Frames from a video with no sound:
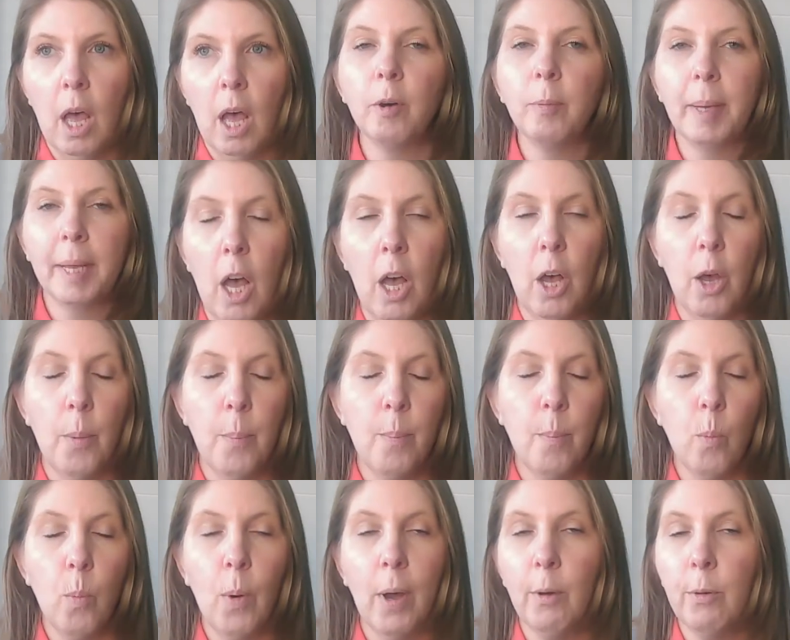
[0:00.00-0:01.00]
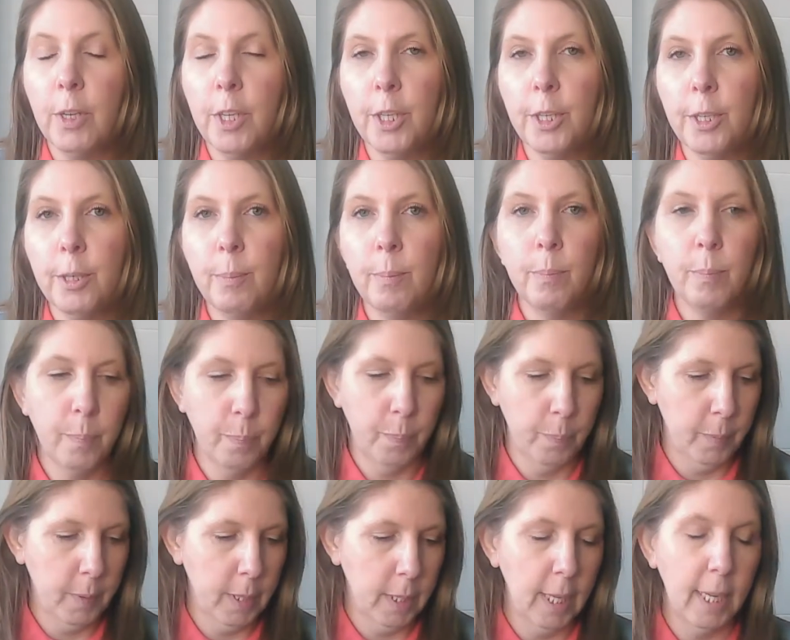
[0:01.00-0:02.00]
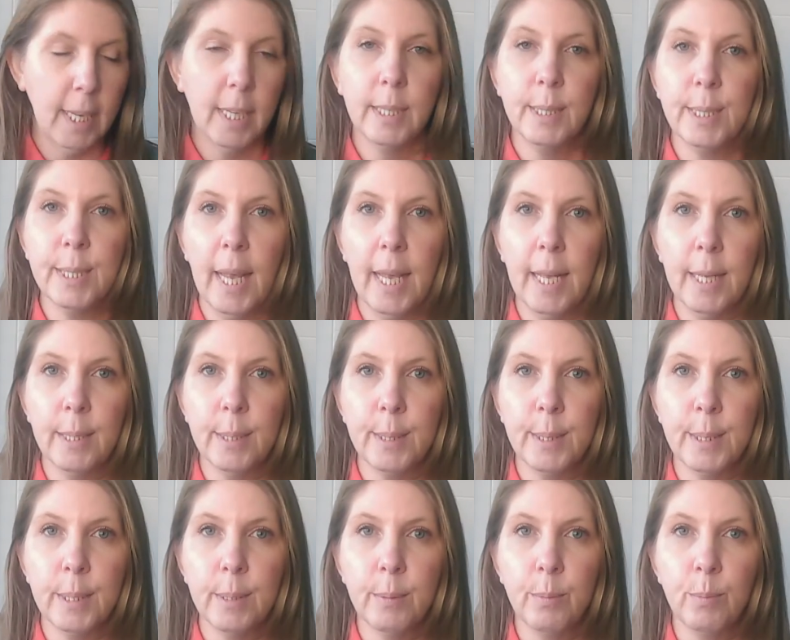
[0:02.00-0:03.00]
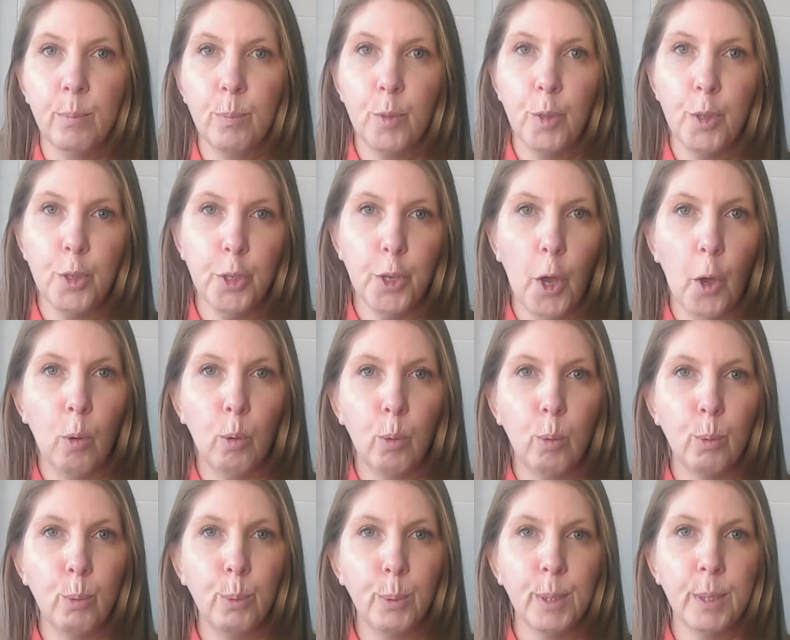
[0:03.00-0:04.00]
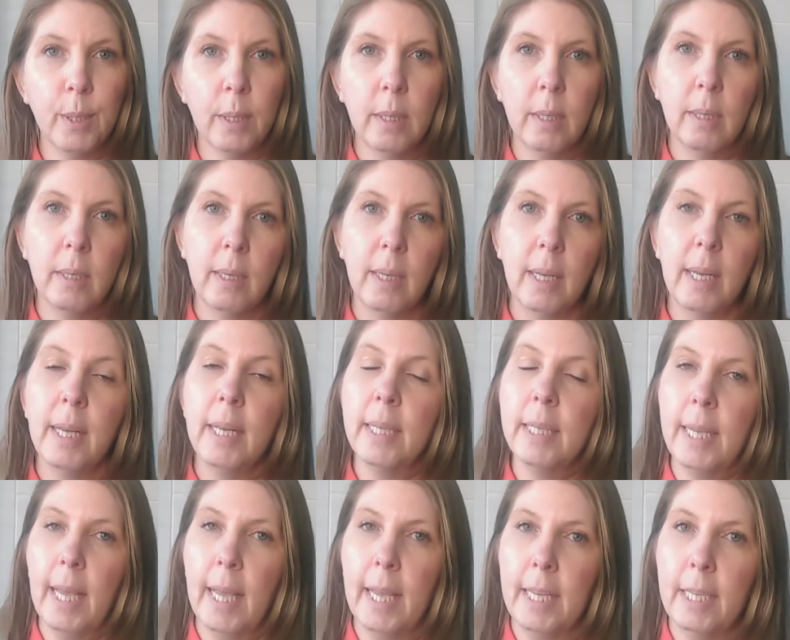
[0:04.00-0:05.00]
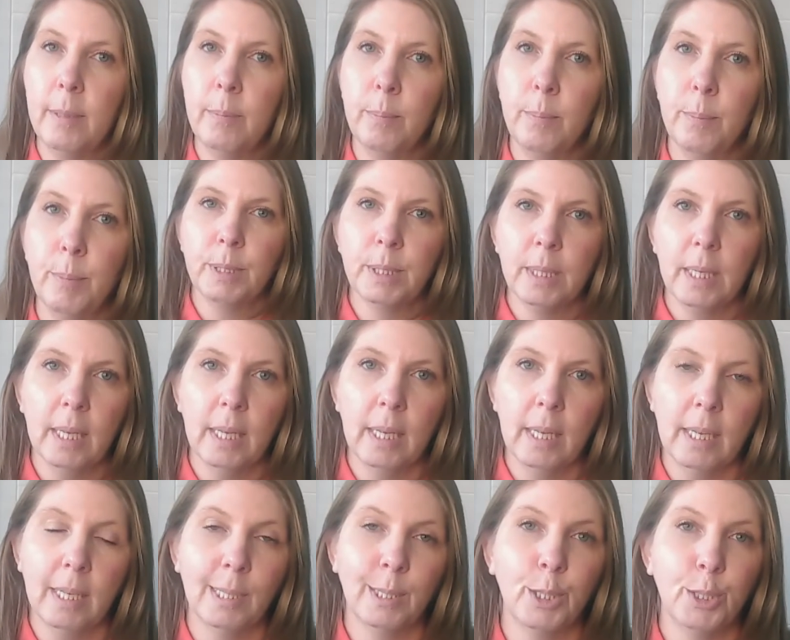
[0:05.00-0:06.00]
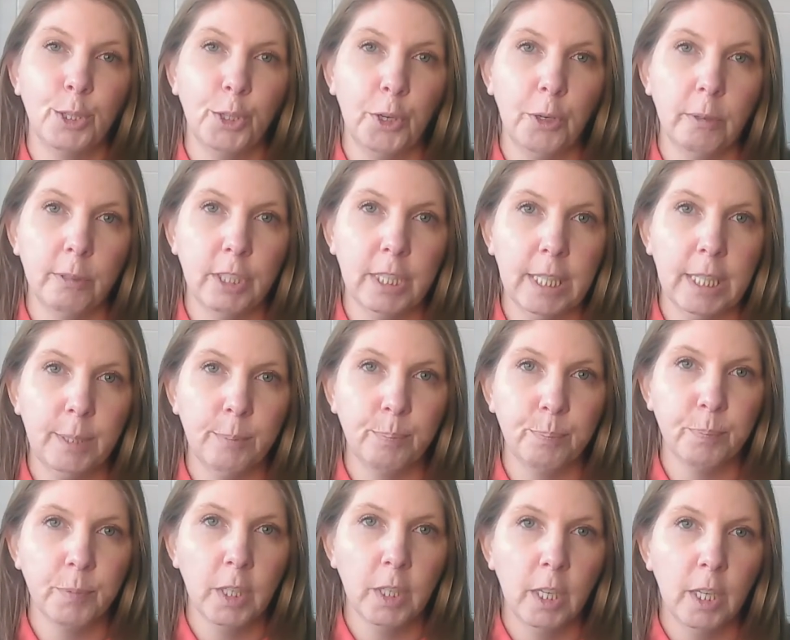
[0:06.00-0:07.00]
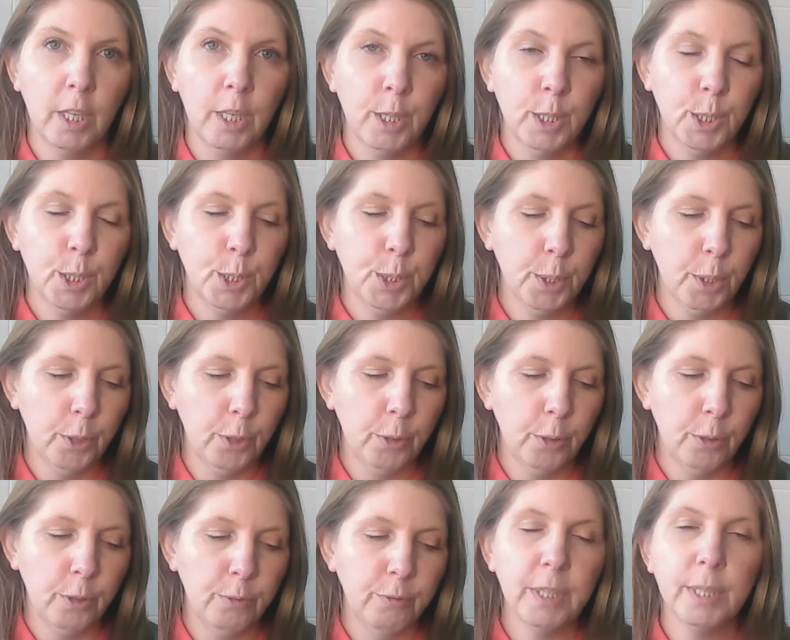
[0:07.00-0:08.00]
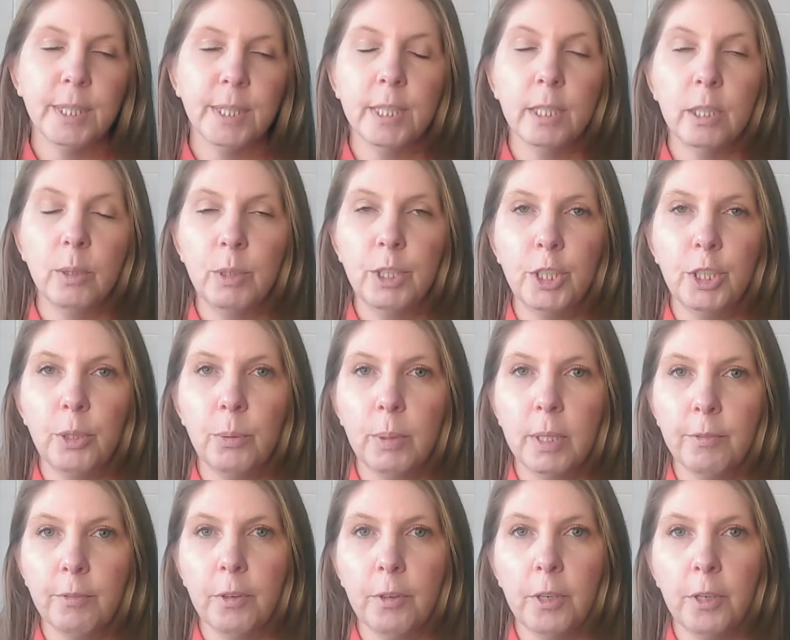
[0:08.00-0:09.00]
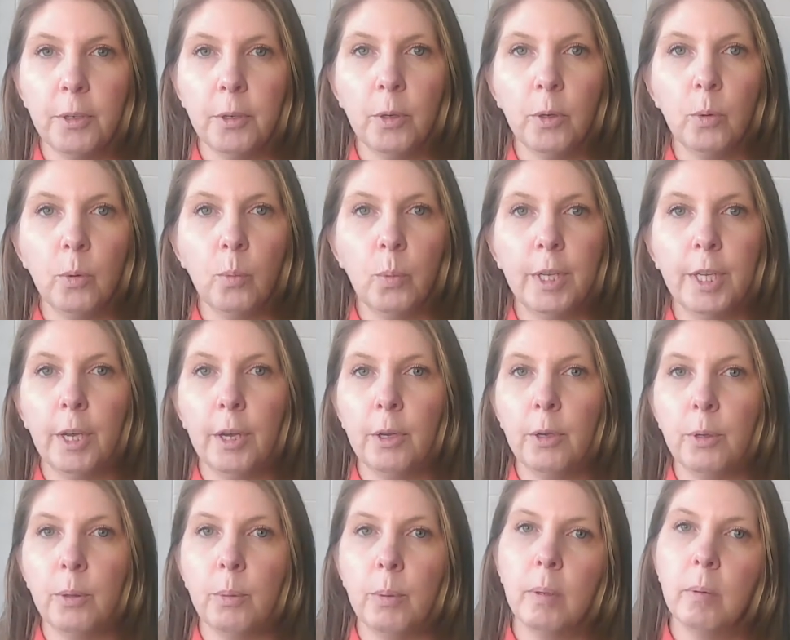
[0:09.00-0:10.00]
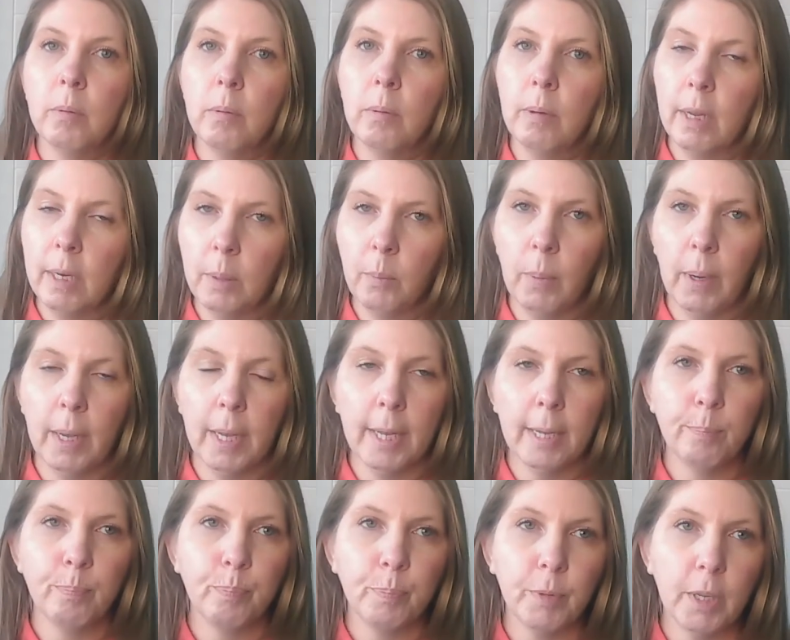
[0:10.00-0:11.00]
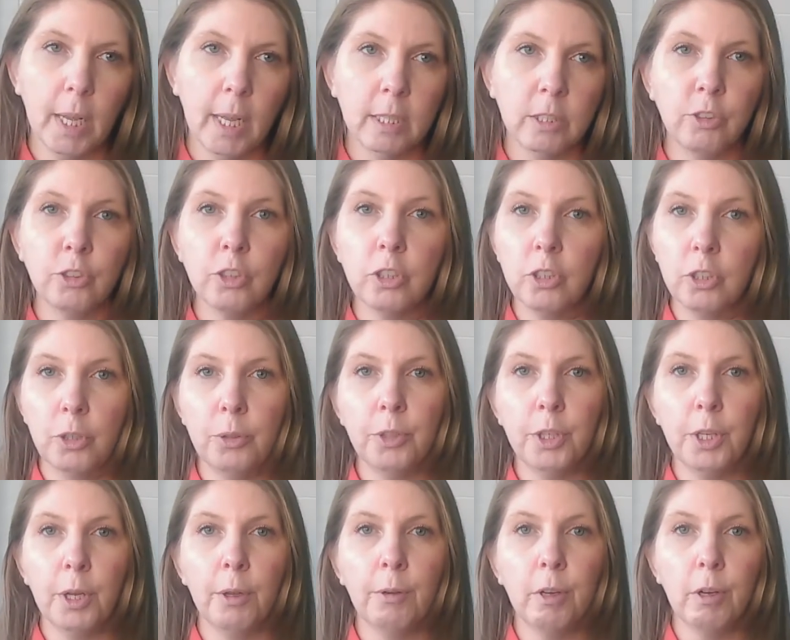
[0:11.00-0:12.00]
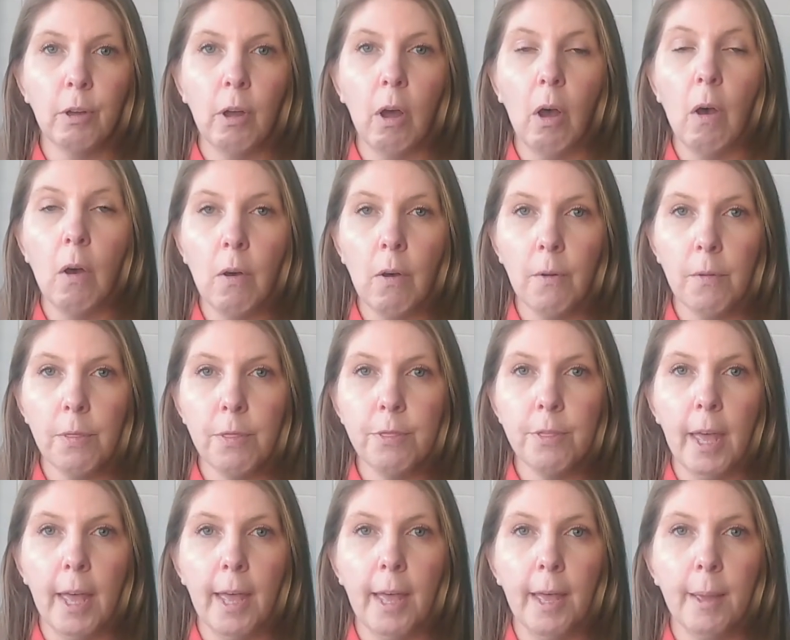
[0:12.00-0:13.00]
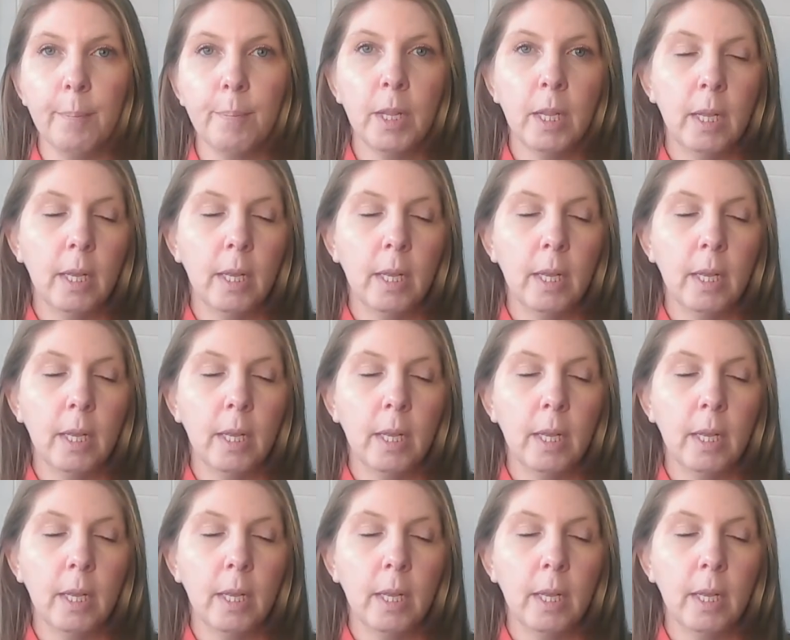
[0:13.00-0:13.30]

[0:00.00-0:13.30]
welcome, assess, goals, games, and security. So the first thing that we do whenever we go anywhere and you, the owner, aren't there,